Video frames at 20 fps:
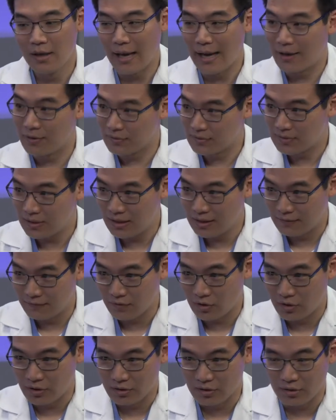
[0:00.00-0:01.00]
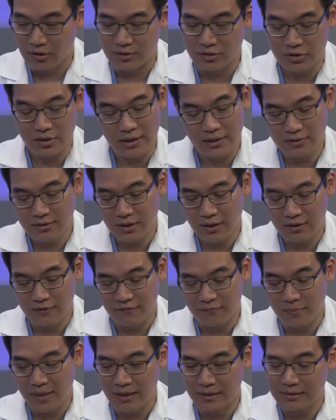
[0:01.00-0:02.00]
outside of cardiology and outside
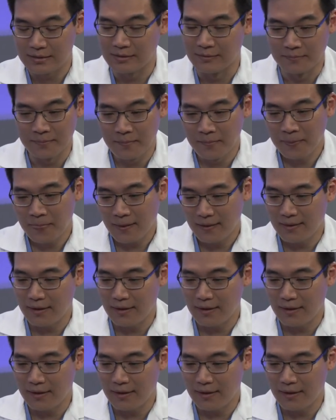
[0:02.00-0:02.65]
of medicine mm-hmm.